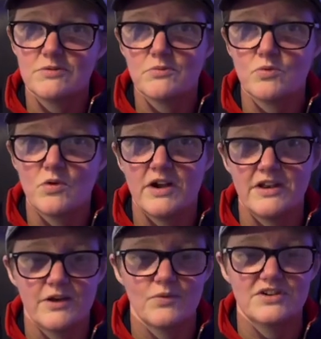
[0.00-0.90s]
number
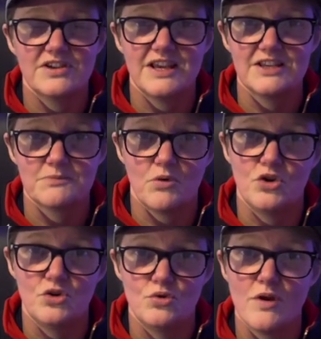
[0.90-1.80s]
1, which is my
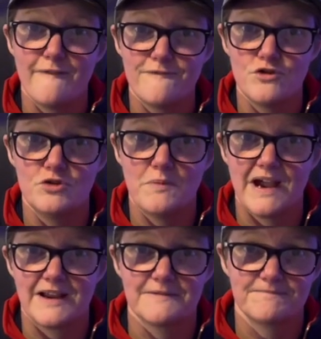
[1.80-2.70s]
new food
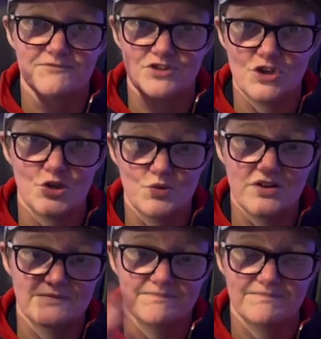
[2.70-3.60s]
bag. Touch
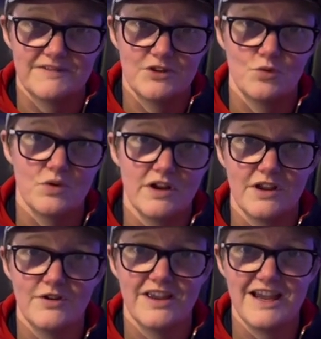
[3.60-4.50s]
wood, it'll work
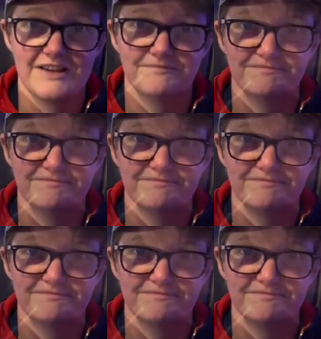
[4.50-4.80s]
okay.